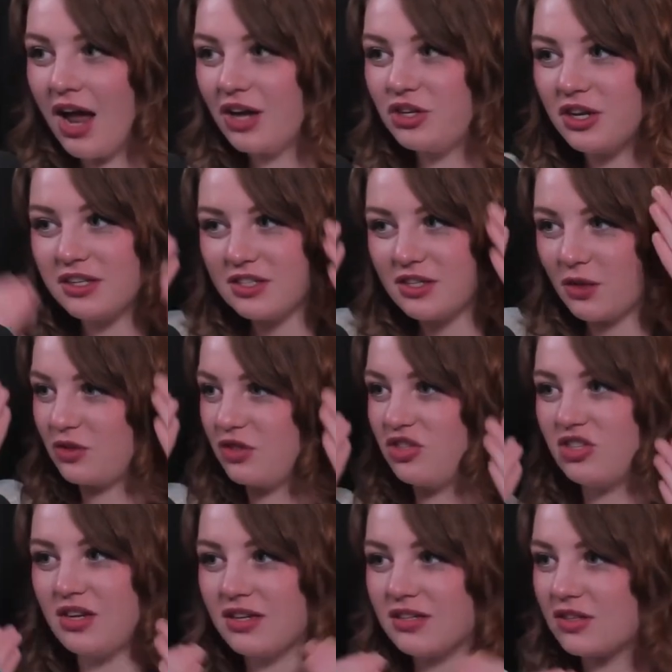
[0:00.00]
Just those
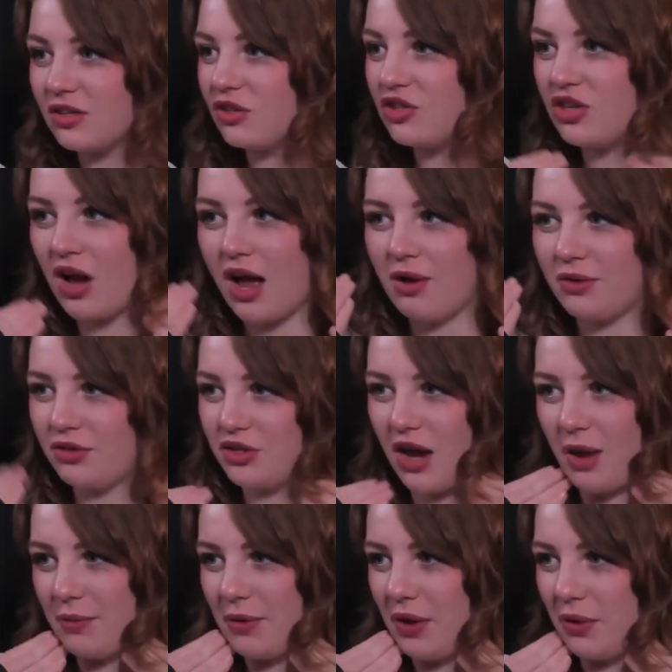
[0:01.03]
chiseled jaw-
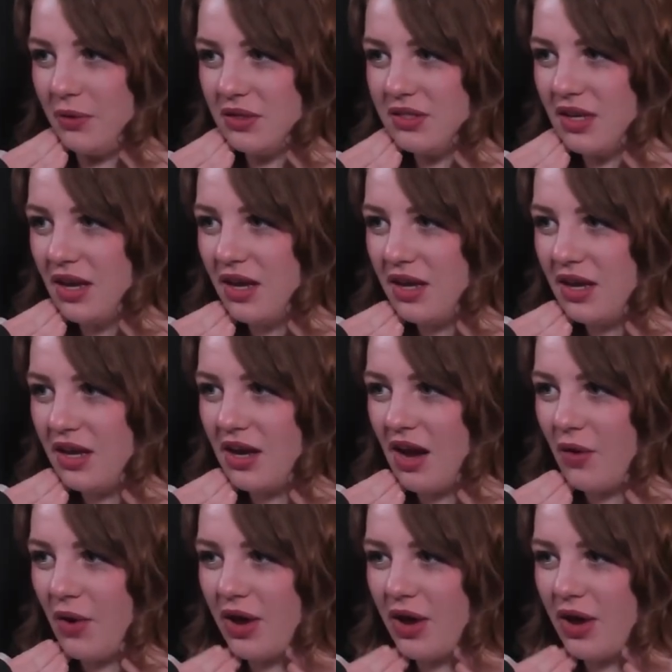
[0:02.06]
jawbones, you know?